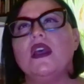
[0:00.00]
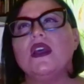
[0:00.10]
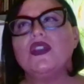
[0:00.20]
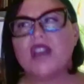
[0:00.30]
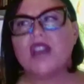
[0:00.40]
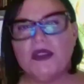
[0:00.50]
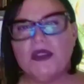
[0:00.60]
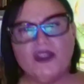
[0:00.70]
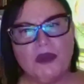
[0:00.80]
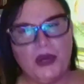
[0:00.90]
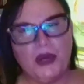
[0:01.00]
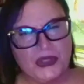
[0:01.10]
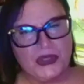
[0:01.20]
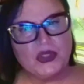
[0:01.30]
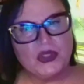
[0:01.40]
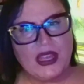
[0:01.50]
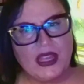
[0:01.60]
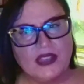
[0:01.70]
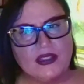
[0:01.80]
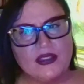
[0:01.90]
just coming from a personal
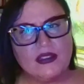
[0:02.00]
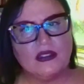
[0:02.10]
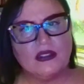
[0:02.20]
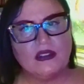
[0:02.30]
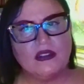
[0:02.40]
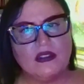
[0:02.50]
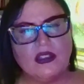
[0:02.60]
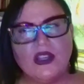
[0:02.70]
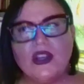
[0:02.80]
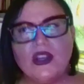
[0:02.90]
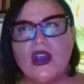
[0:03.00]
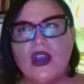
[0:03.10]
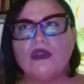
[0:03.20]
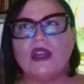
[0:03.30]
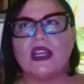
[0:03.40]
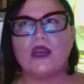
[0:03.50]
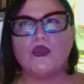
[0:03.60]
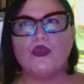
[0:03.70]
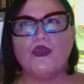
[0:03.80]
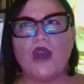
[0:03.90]
space, like
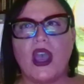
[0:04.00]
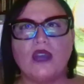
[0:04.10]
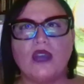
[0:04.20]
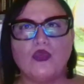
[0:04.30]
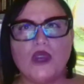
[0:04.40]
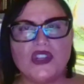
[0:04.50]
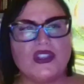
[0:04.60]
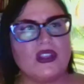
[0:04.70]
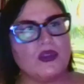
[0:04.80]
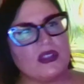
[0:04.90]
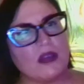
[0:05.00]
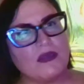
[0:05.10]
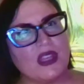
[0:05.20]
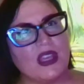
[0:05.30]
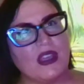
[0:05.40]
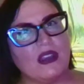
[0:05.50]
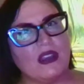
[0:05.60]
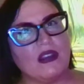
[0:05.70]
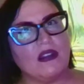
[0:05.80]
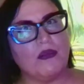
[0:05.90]
I had wished that there was
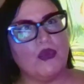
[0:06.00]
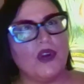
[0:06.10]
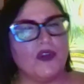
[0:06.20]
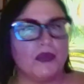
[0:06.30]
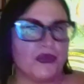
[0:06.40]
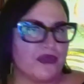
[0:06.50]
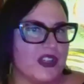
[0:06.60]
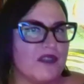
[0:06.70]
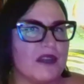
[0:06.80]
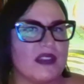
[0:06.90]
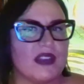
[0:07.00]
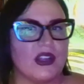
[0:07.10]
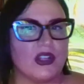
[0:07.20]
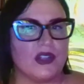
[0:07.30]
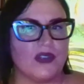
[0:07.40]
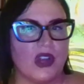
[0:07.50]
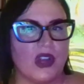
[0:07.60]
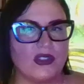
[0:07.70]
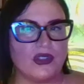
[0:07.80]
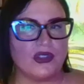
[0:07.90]
something more of a bereavement that I could have gone
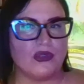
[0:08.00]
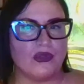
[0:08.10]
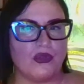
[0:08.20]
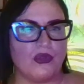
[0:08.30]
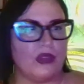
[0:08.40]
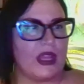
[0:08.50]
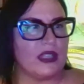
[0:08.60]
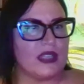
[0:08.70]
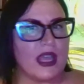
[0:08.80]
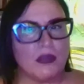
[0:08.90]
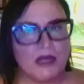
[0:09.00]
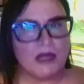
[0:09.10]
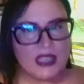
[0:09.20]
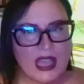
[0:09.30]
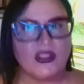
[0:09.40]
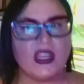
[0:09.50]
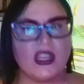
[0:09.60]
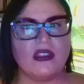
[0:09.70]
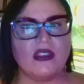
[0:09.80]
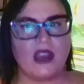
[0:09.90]
to, like to help me
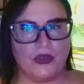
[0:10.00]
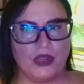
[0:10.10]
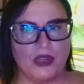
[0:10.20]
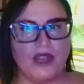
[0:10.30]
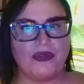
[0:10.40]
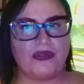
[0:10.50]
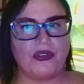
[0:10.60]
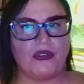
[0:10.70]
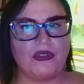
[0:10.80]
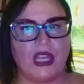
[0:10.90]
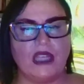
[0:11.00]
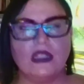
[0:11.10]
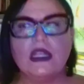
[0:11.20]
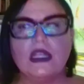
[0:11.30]
navigate that grief, right?